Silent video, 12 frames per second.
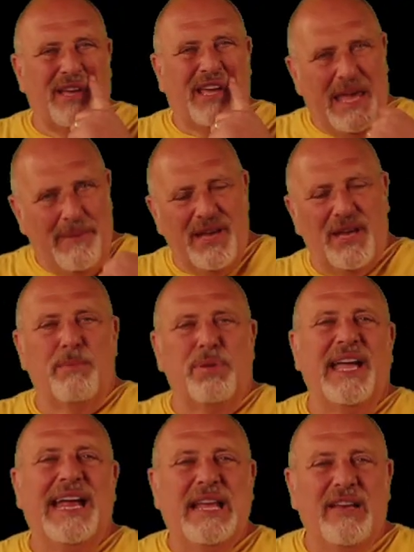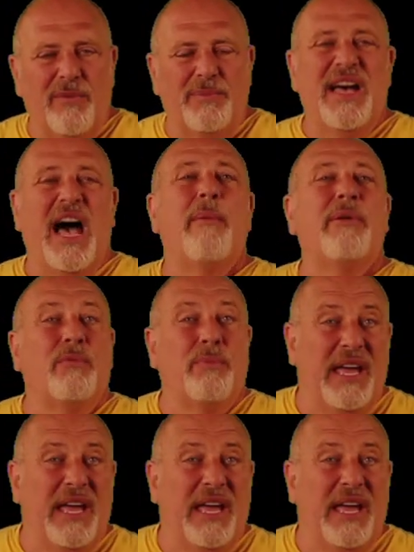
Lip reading: came in complaining of abdominal